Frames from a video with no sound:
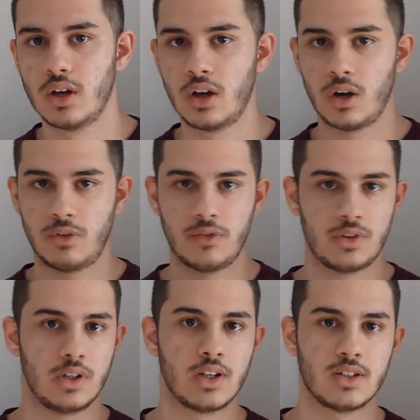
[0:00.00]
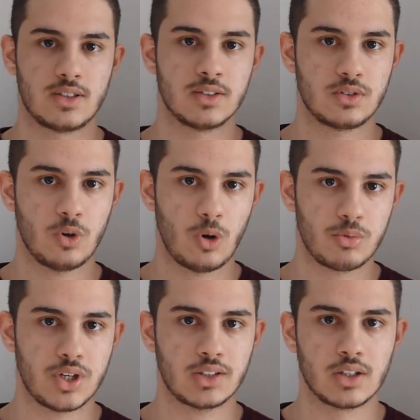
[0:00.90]
However, since the
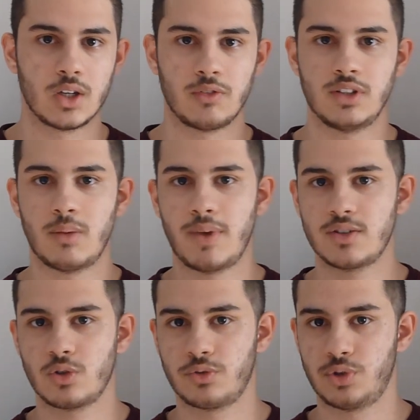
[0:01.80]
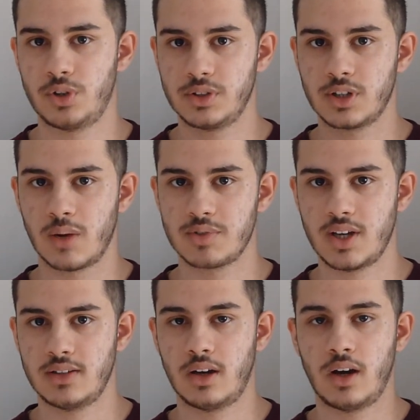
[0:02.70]
object with a mass of 30 grams
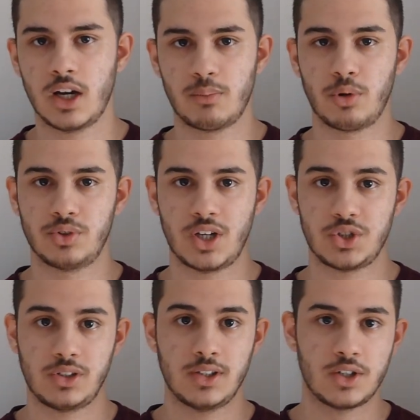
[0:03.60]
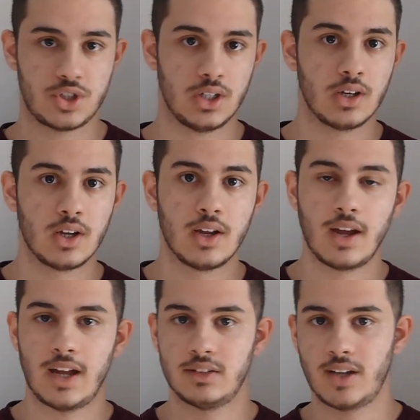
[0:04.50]
had a higher potential energy
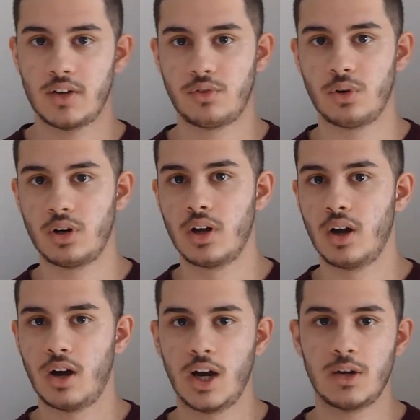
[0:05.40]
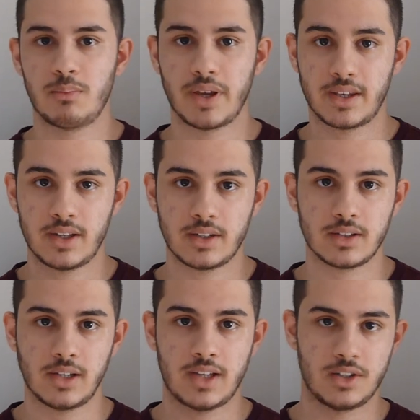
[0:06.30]
and therefore higher
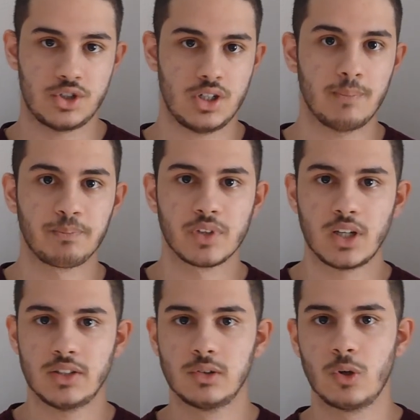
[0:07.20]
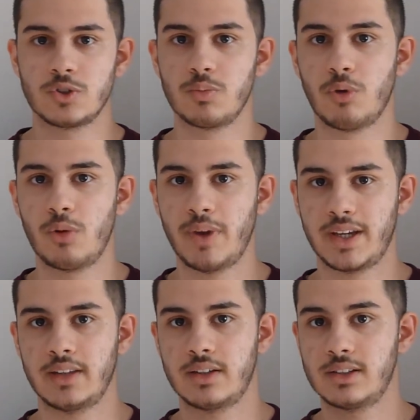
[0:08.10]
mechanical energy, it lost more
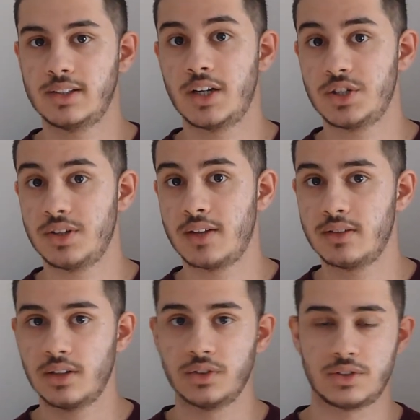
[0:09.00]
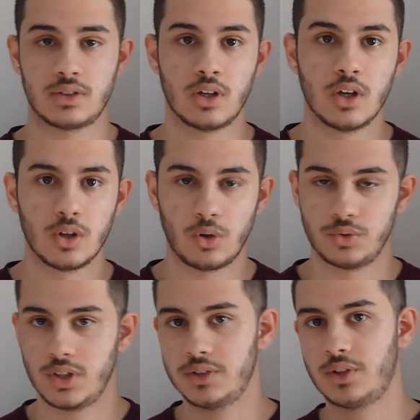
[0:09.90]
mechanical energy than the others. On
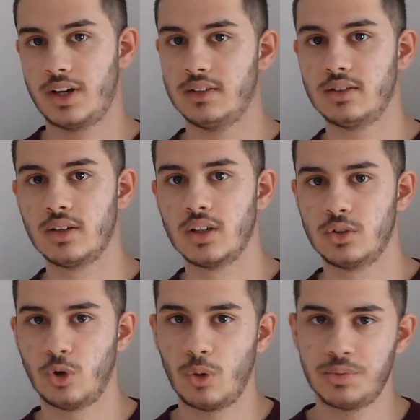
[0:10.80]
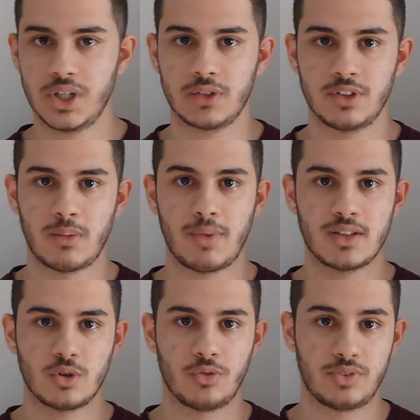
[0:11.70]
the other hand, the object with a
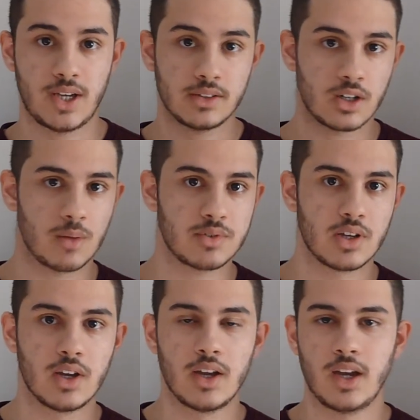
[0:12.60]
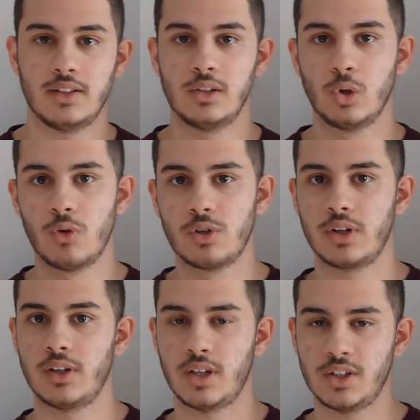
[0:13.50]
mass of 10 grams had a lower
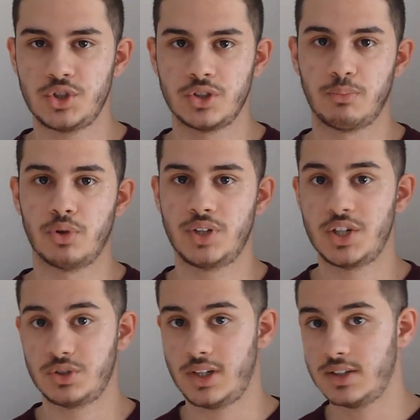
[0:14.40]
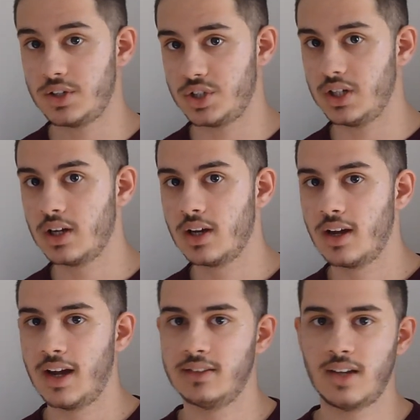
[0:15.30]
initial potential energy
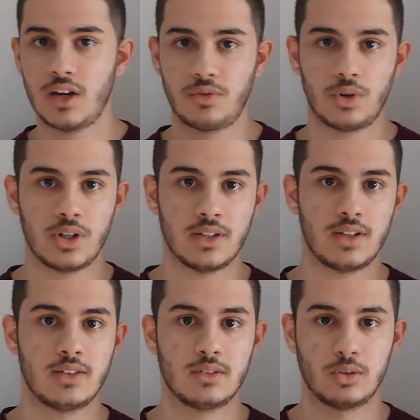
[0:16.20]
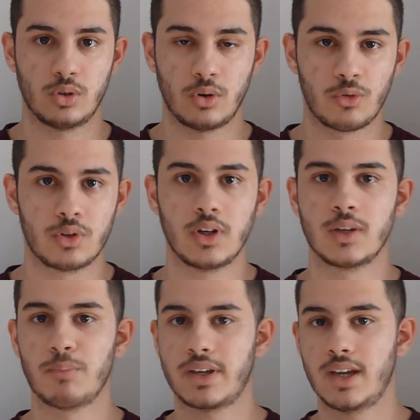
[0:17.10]
and therefore it had lower
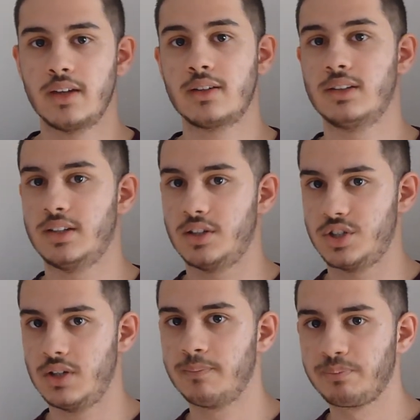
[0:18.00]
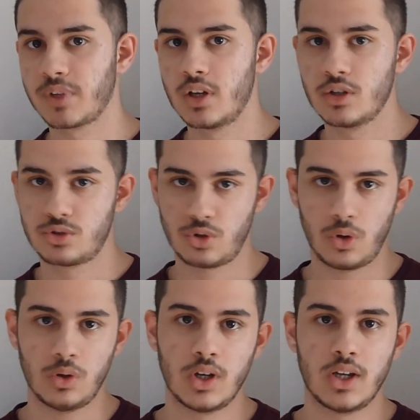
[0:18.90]
mechanical energy.
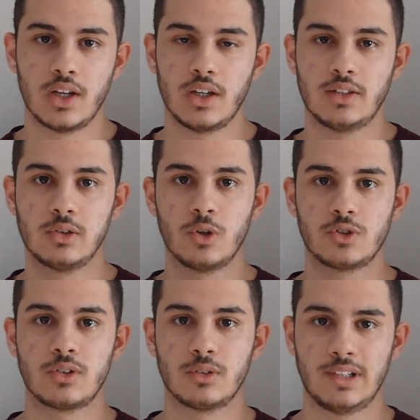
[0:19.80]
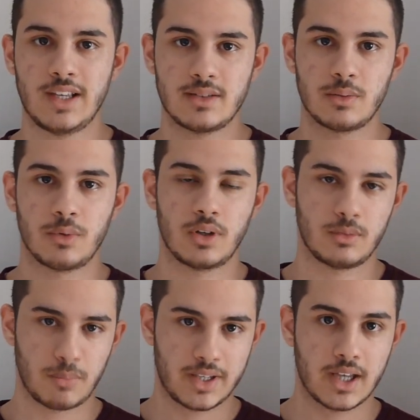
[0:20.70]
So it lost less
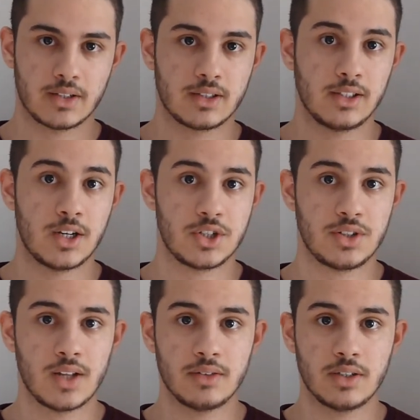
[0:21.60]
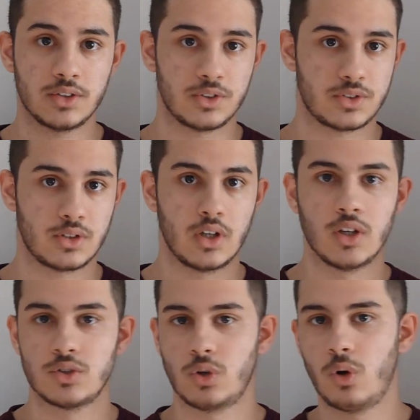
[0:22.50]
mechanical energy than others.
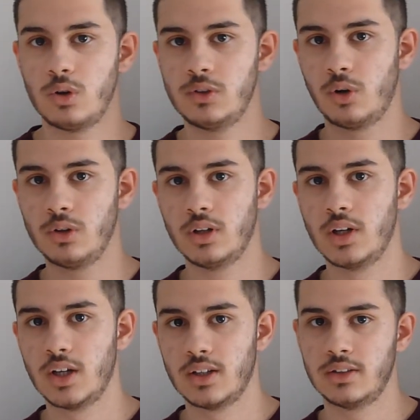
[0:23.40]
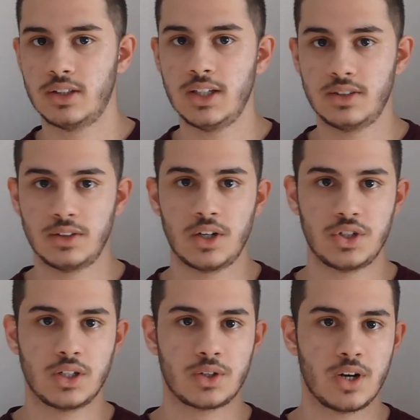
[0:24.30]
So all in all, the heat
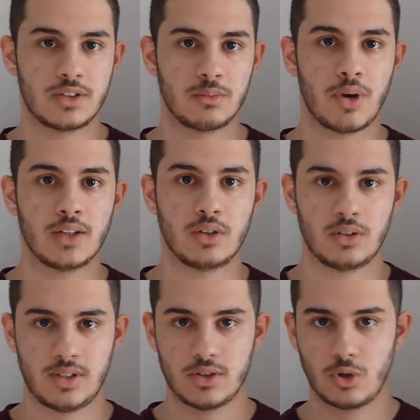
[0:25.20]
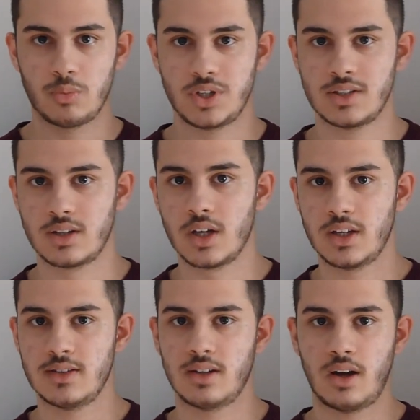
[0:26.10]
energy created by these objects
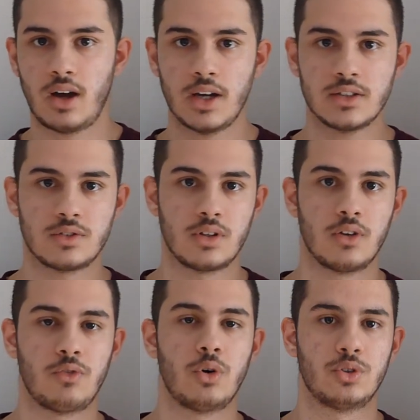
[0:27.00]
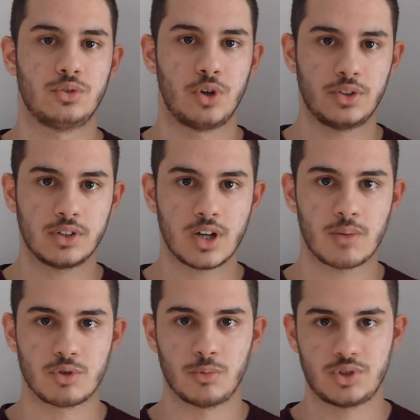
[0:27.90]
is the highest for the 30 grams
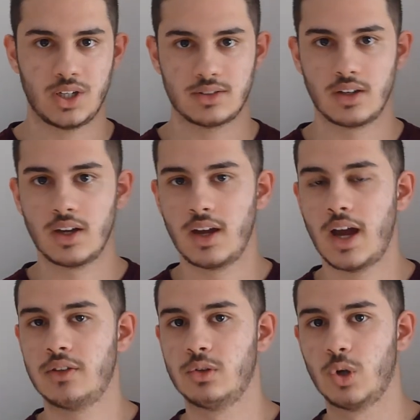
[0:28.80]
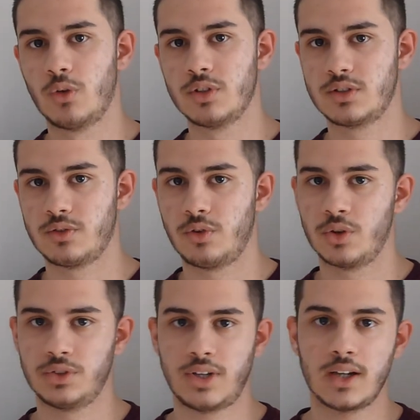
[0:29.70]
object and the lowest for
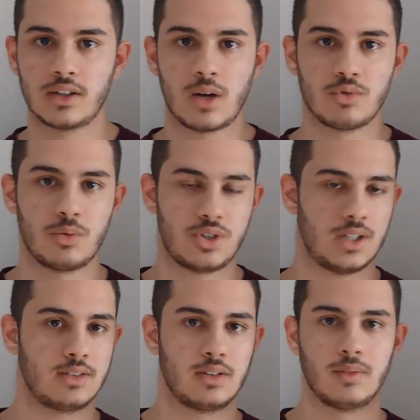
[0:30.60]
the 10 grams object.